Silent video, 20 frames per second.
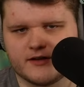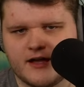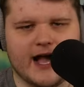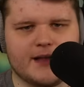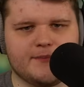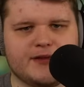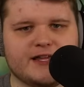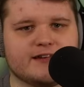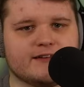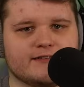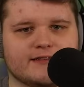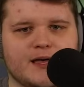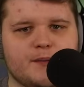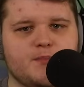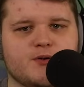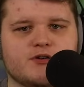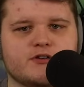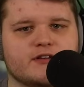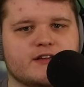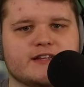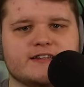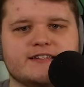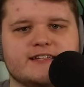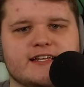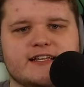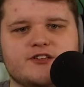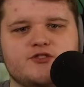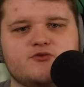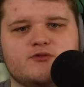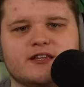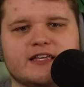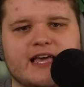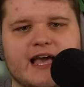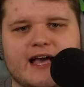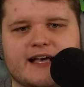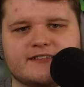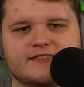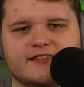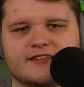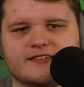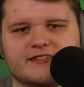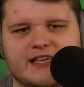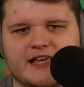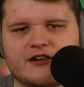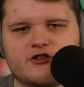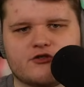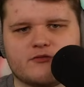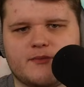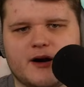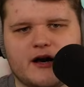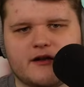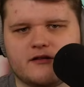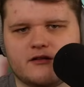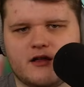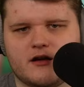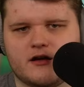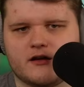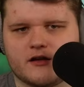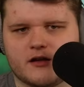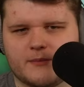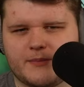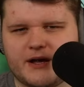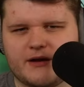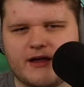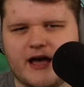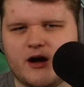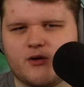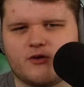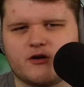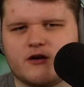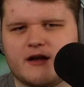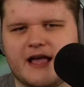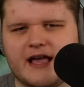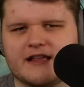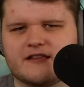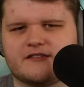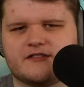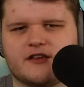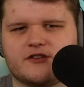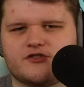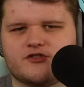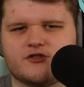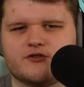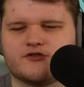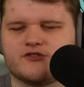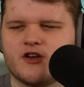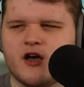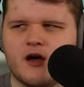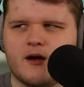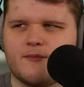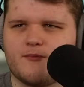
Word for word: I mean, Leopard continually has this inner monologue about how her ancestors